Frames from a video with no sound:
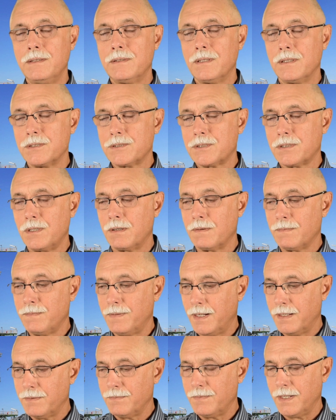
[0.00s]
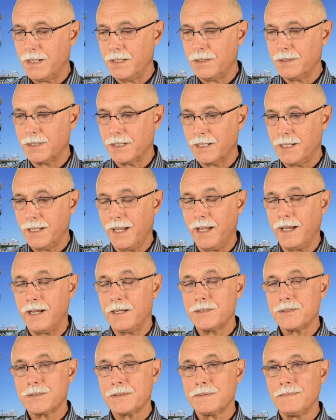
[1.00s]
to the certified value of the
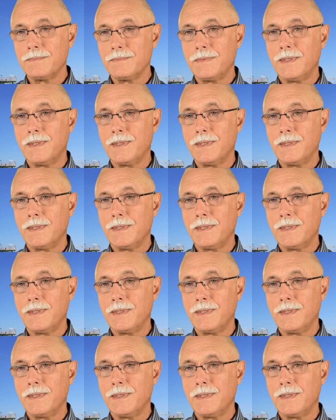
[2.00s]
gas.